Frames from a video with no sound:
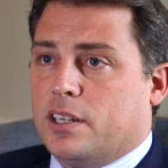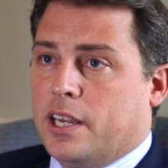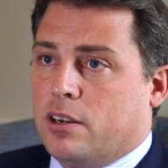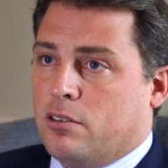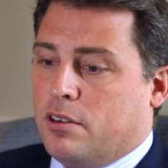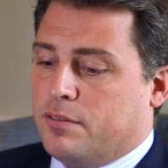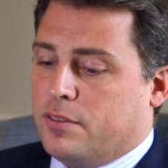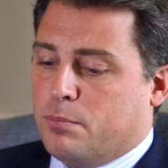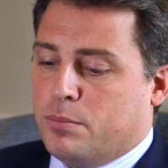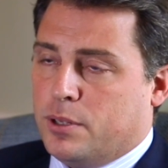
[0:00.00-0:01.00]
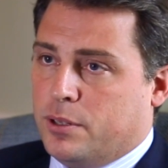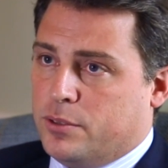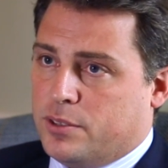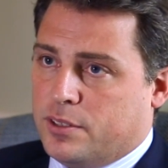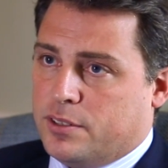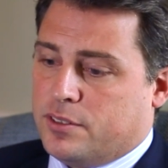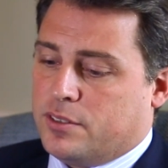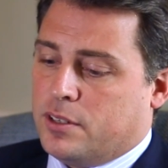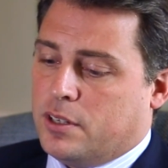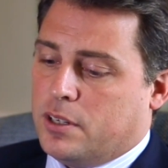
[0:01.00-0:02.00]
the layer of
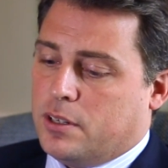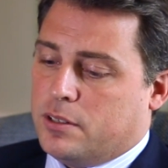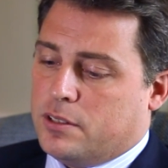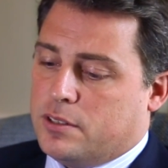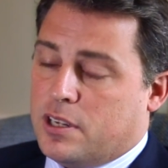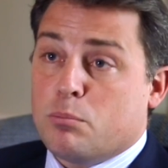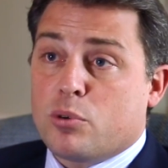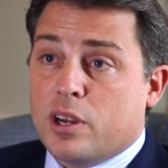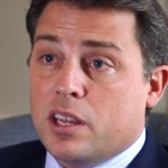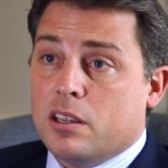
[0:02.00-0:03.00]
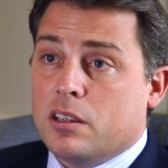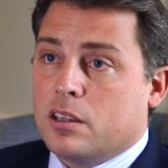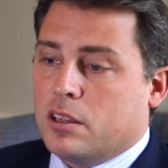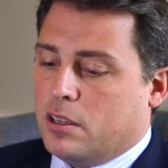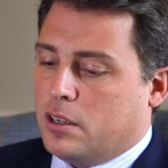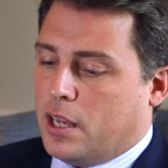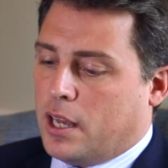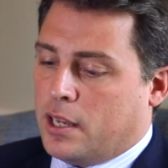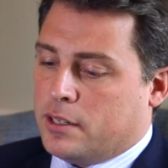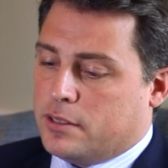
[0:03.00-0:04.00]
pollutants, debris,
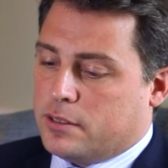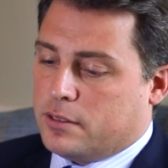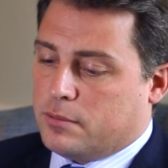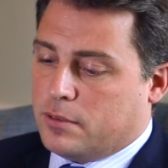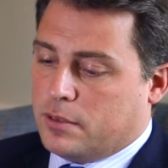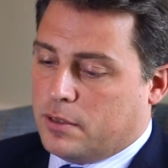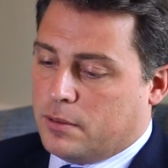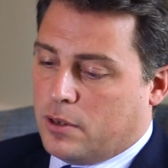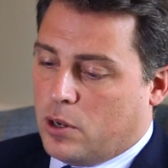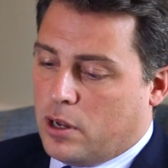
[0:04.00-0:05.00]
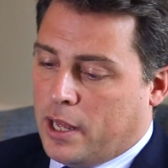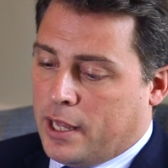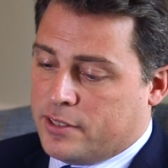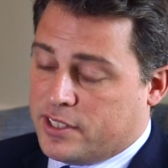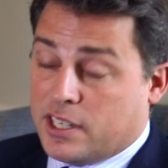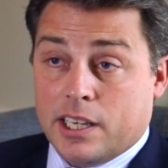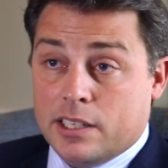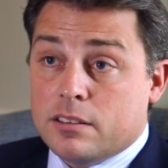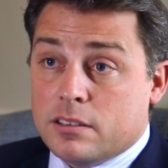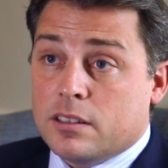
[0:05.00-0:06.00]
and
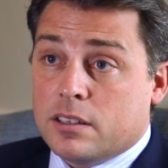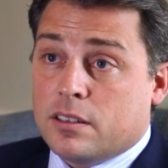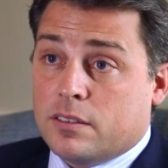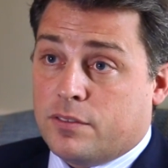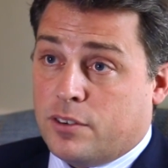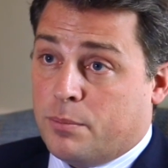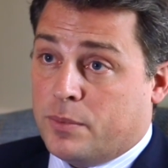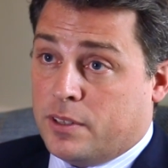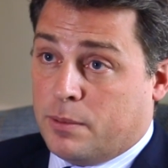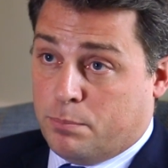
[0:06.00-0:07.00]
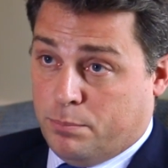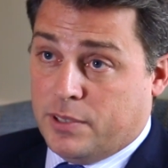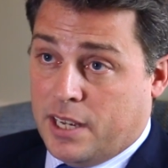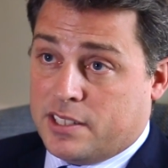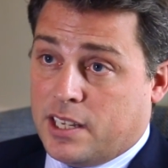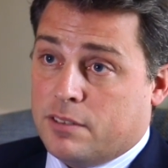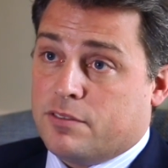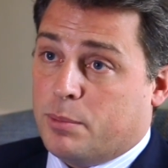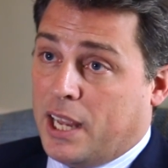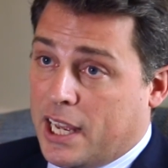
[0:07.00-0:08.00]
skin from the dead skin
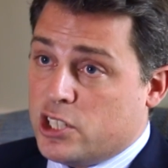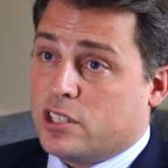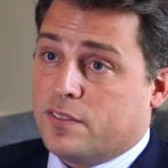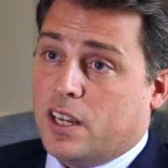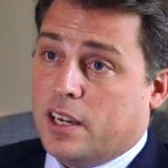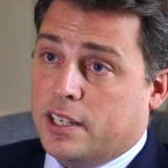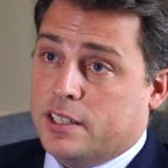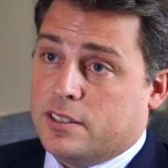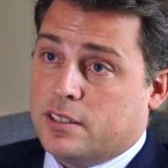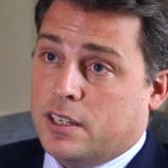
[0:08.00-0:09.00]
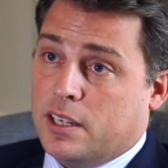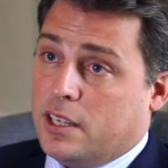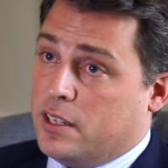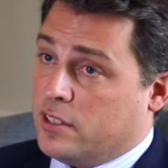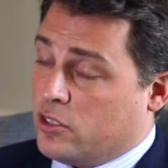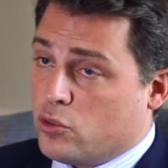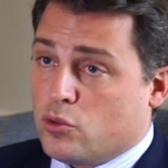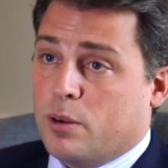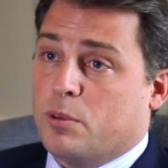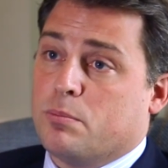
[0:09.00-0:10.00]
from the edges of the eyelids is
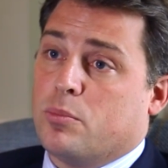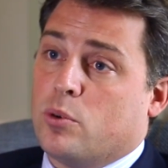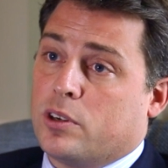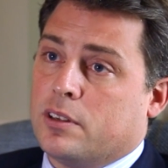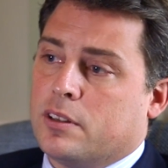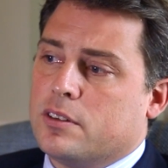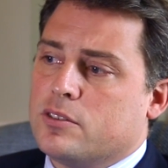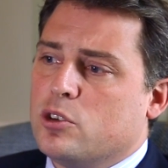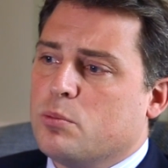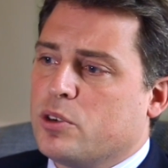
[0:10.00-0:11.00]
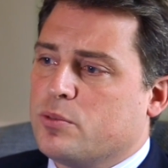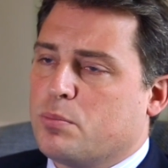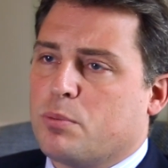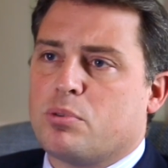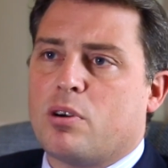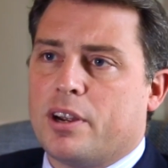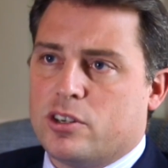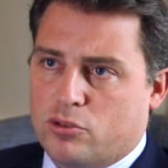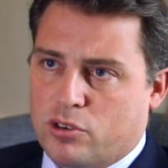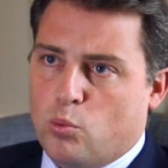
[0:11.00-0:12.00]
extremely important. And there's numerous
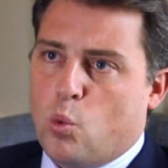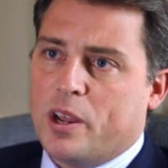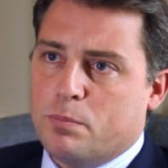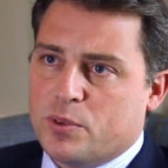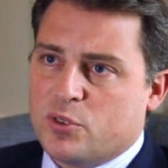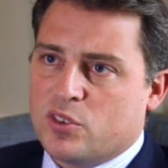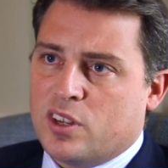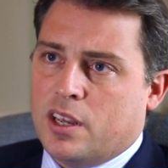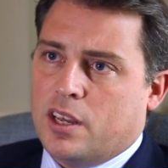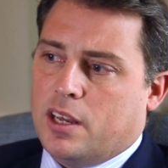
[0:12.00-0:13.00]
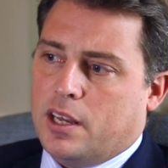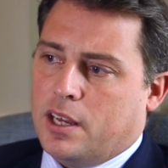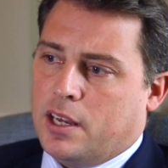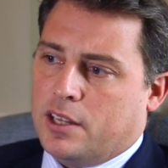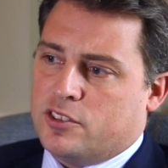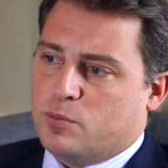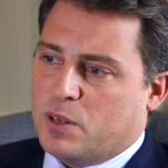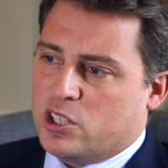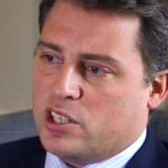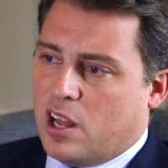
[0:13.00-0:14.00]
proprietary wipes and
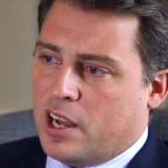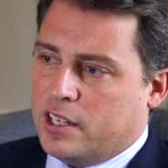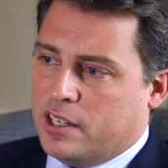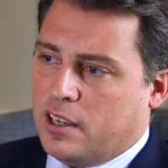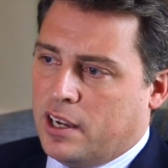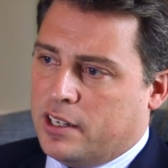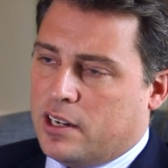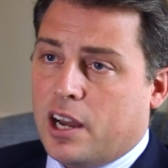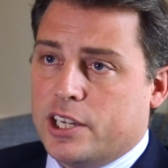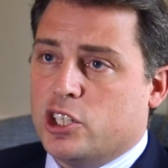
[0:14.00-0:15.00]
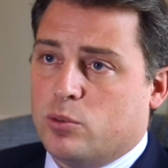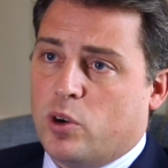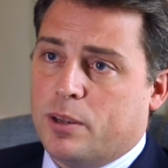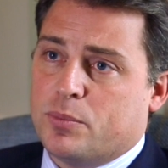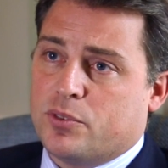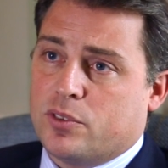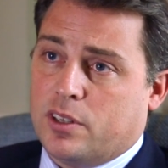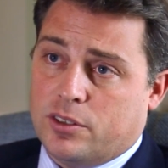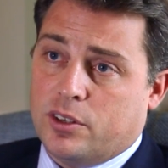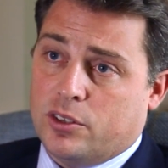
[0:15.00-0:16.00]
special eyelid hygiene wipes
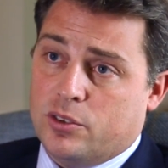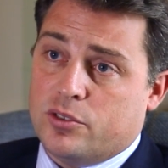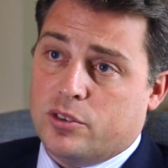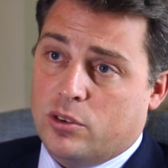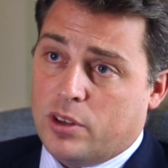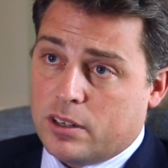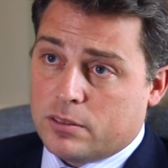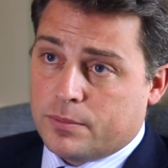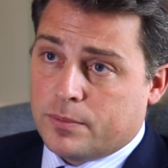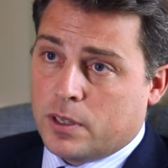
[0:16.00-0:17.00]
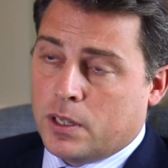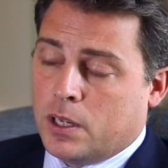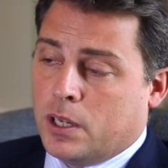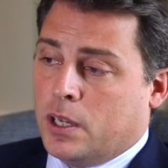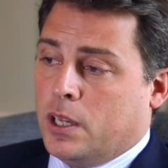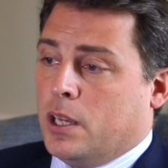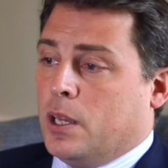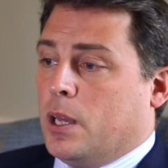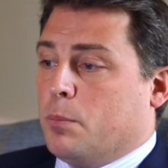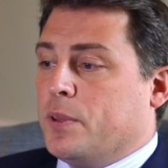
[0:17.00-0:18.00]
that you can use to do that.
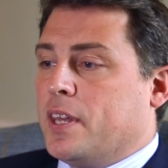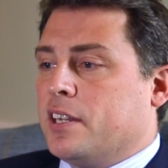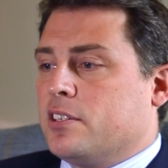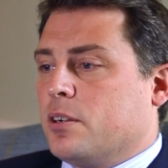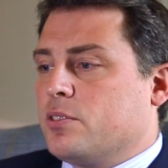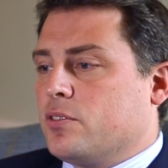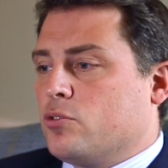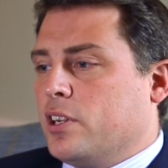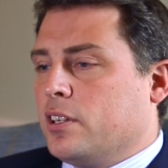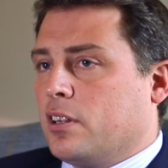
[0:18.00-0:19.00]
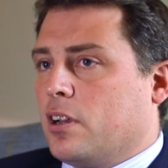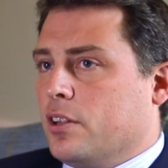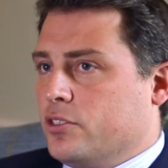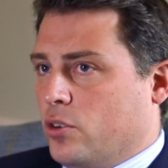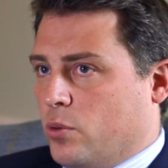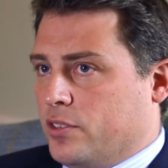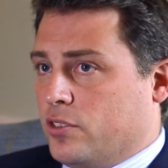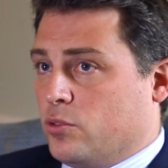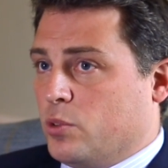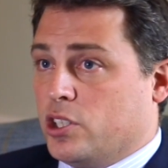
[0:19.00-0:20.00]
But then in terms of treating the
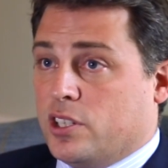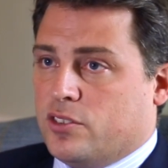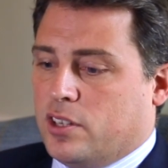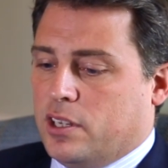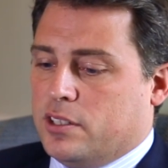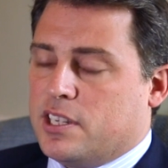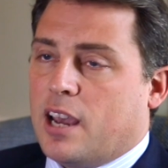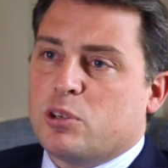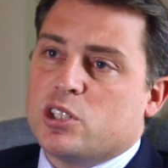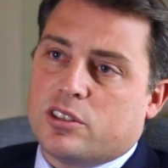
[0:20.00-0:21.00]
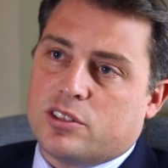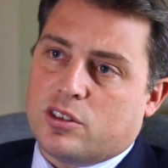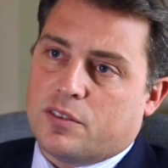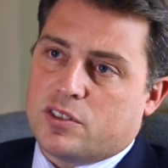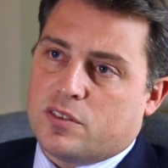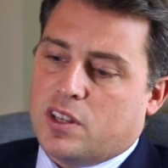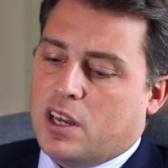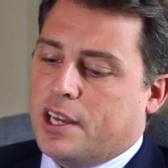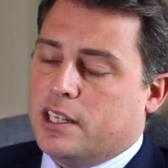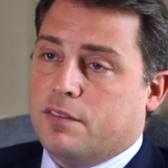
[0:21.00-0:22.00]
consequences, which is the damage on the surface of
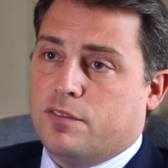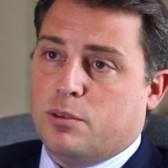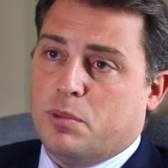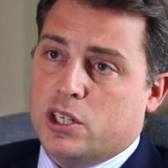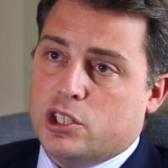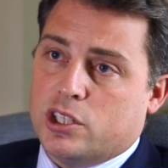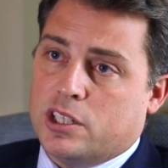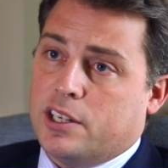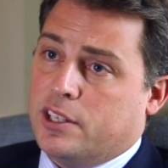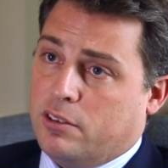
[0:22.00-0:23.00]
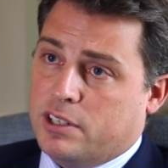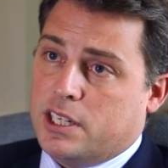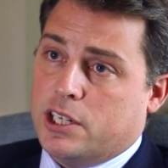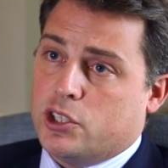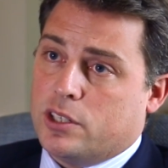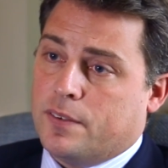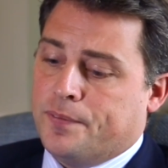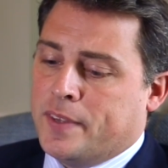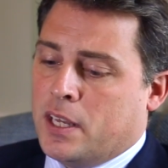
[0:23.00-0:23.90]
the eye, the inflammation and the irritation,